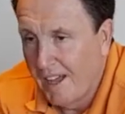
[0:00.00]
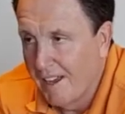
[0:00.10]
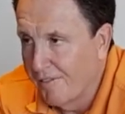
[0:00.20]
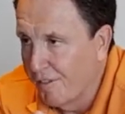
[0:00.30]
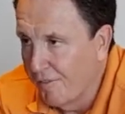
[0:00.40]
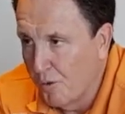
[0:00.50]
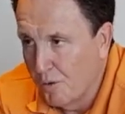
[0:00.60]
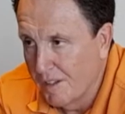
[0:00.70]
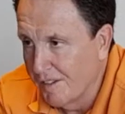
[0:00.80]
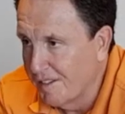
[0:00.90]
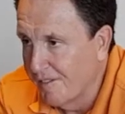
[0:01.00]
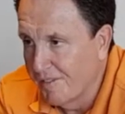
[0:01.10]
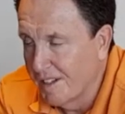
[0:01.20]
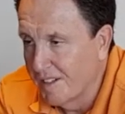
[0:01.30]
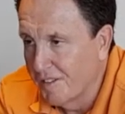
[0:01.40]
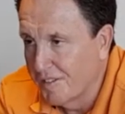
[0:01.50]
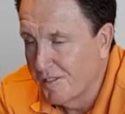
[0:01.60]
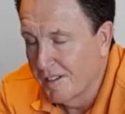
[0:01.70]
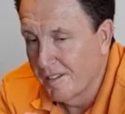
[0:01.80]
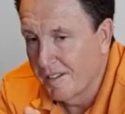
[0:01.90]
flavour of all these different
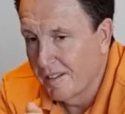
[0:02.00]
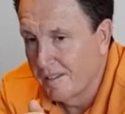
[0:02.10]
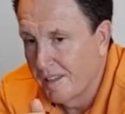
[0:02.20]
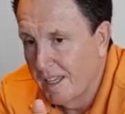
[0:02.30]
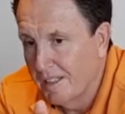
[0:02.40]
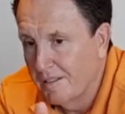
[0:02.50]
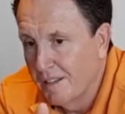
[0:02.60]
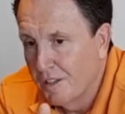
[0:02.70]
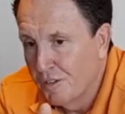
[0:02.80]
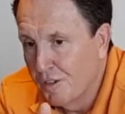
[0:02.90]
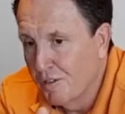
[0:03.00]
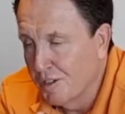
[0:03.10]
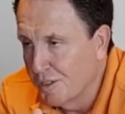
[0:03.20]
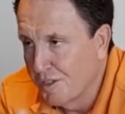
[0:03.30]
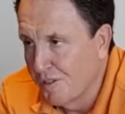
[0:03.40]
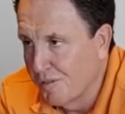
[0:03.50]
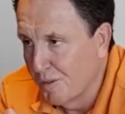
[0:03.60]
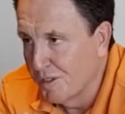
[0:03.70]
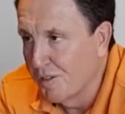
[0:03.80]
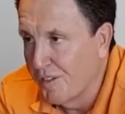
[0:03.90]
industries, and then you can
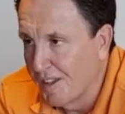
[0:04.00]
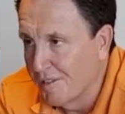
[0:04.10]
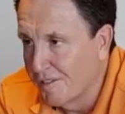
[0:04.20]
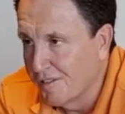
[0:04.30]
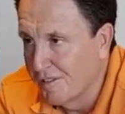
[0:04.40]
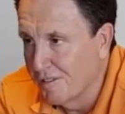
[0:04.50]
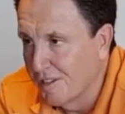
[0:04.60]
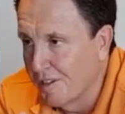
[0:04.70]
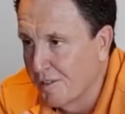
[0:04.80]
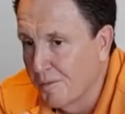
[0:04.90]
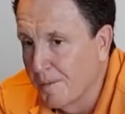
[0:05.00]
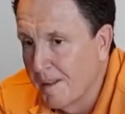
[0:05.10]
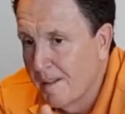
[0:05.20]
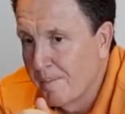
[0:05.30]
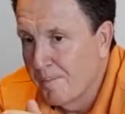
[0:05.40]
choose what you think will suit you.